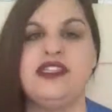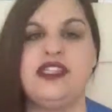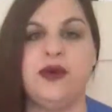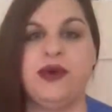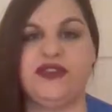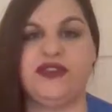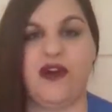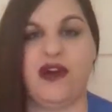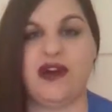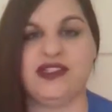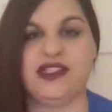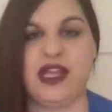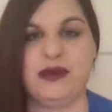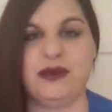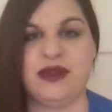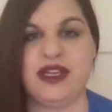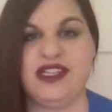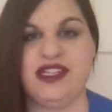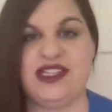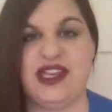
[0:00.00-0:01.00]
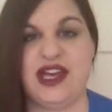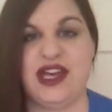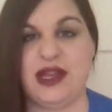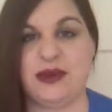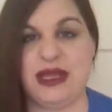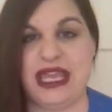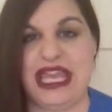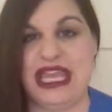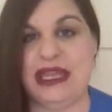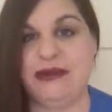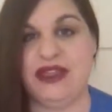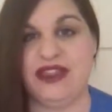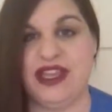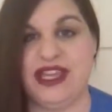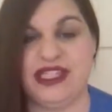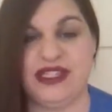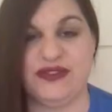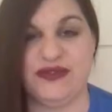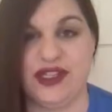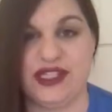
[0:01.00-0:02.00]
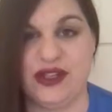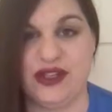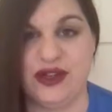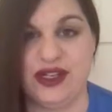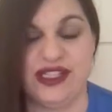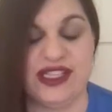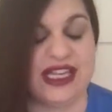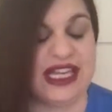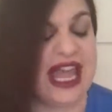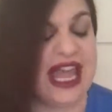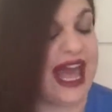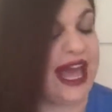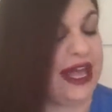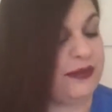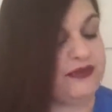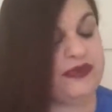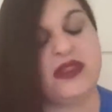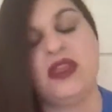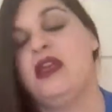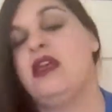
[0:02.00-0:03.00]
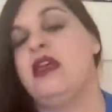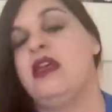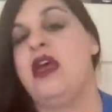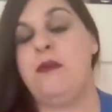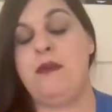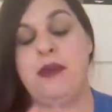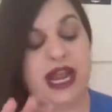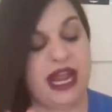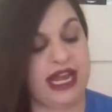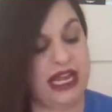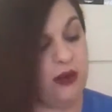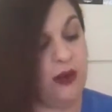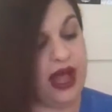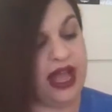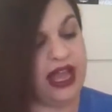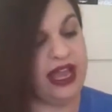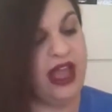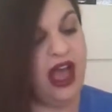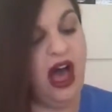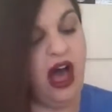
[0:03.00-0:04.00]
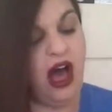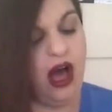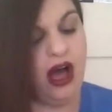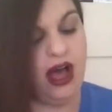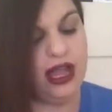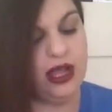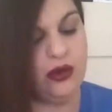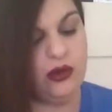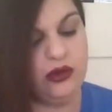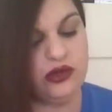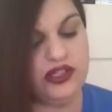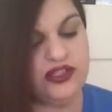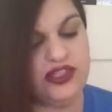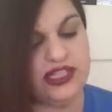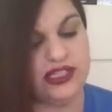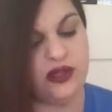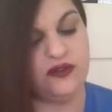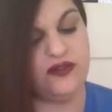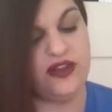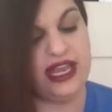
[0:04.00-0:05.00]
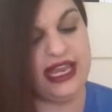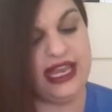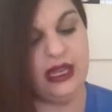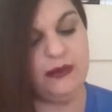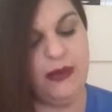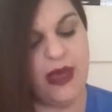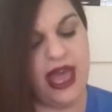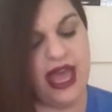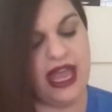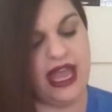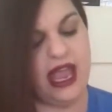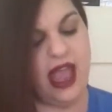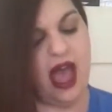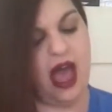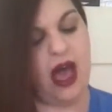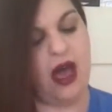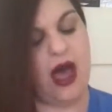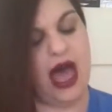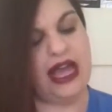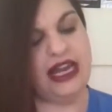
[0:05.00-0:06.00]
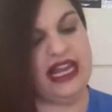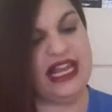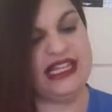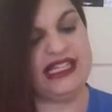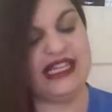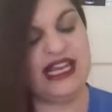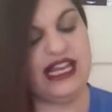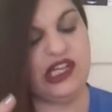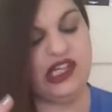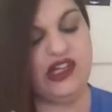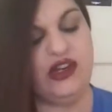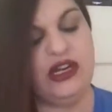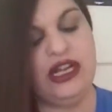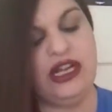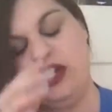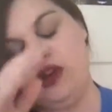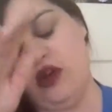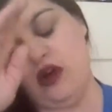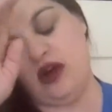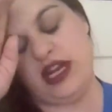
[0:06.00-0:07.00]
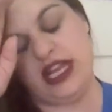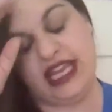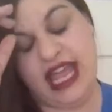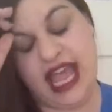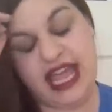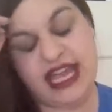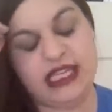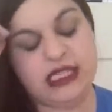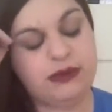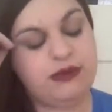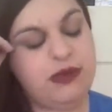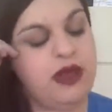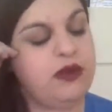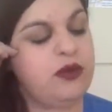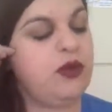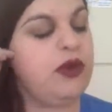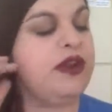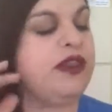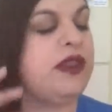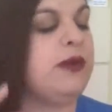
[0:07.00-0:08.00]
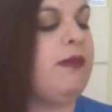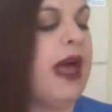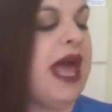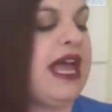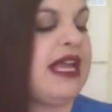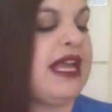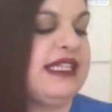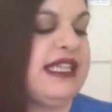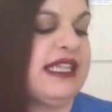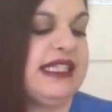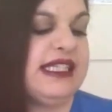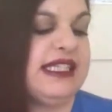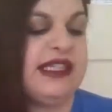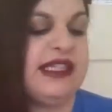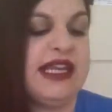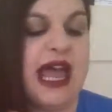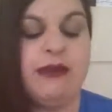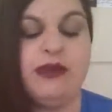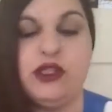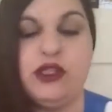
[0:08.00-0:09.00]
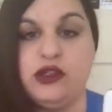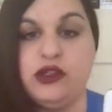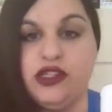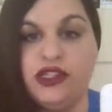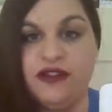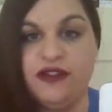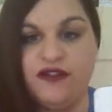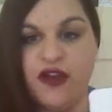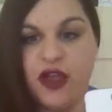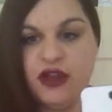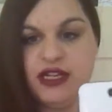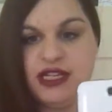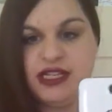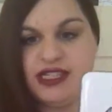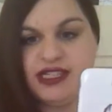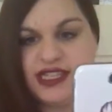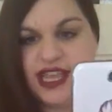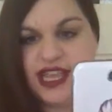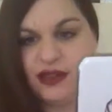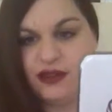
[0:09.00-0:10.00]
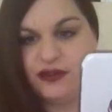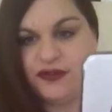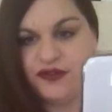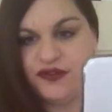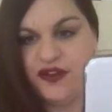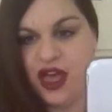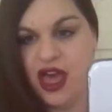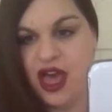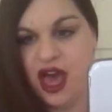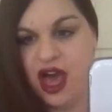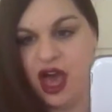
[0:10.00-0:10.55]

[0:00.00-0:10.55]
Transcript: So as far as I'm concerned, I'm keeping this for as long as I can. But anyway, I ordered this off eBay uh, and it is literally not a case but one of the backs that snaps onto the phone itself.